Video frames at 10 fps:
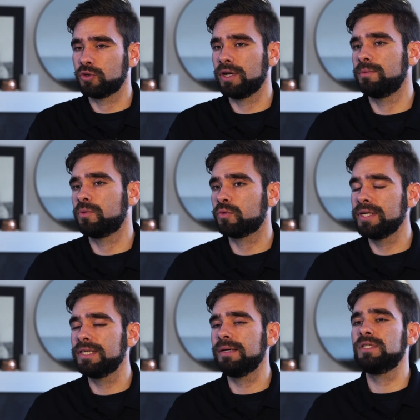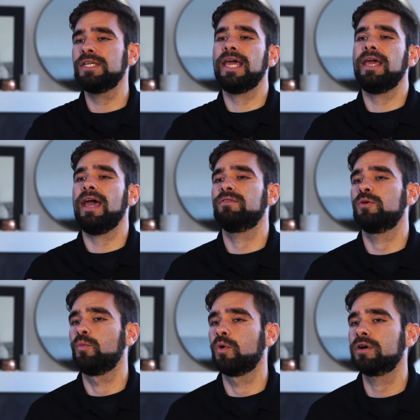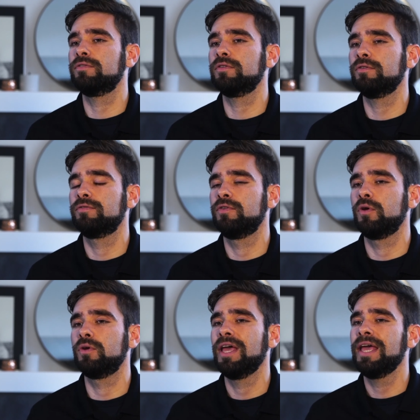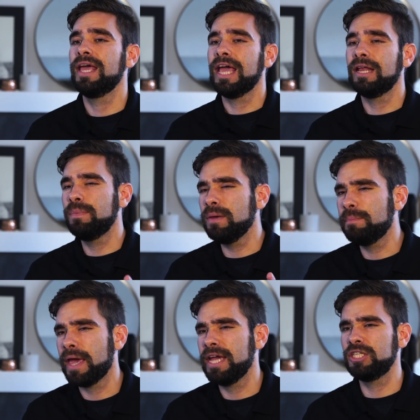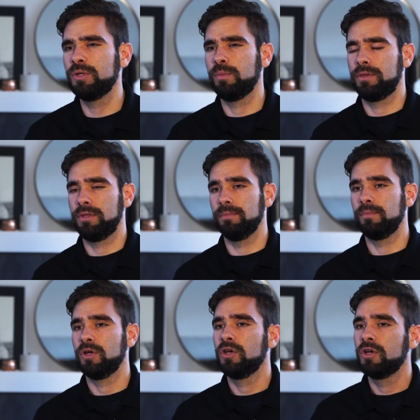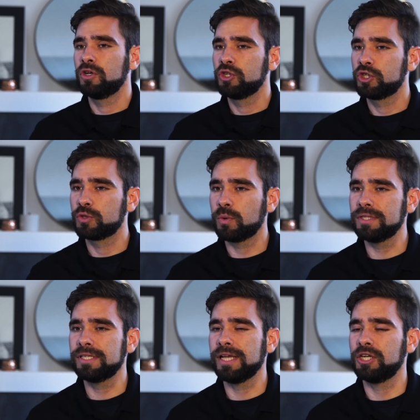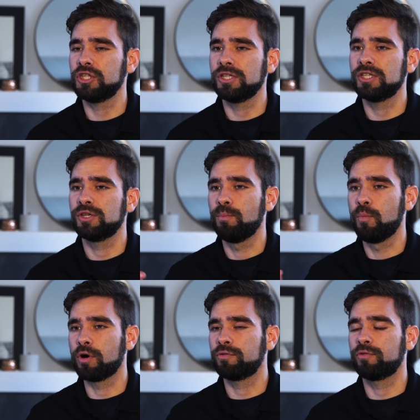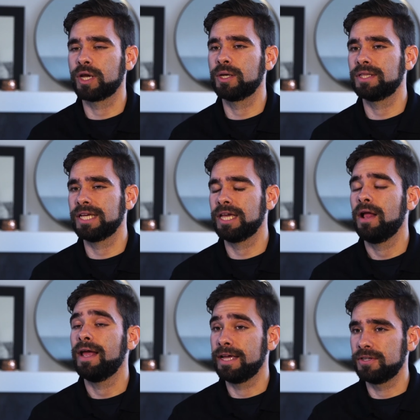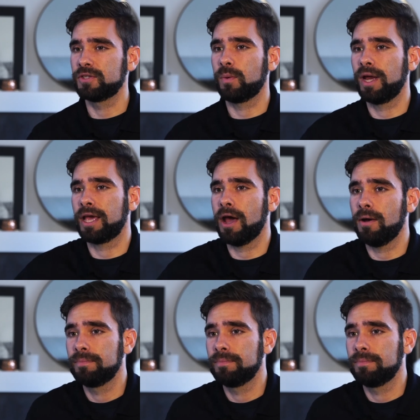Train them three times a day, have them work for their food, and be patient with them. Short sessions more frequently is the way to go.